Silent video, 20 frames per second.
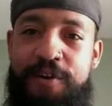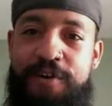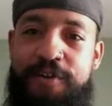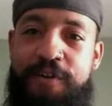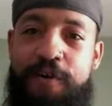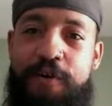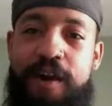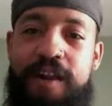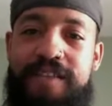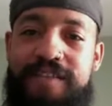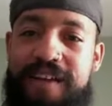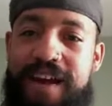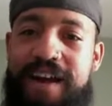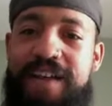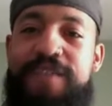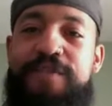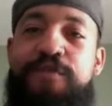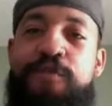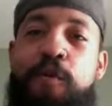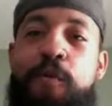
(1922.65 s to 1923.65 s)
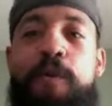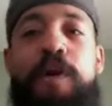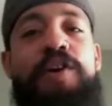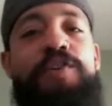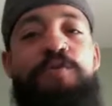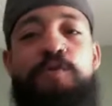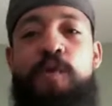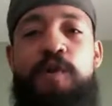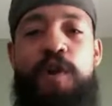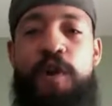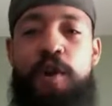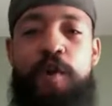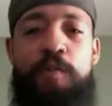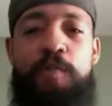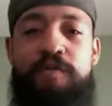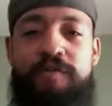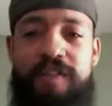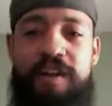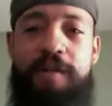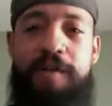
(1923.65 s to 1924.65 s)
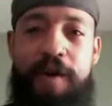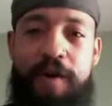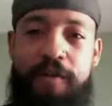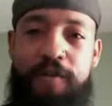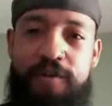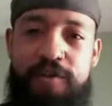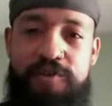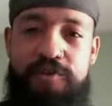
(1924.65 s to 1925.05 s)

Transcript: So it's not so much 100% about the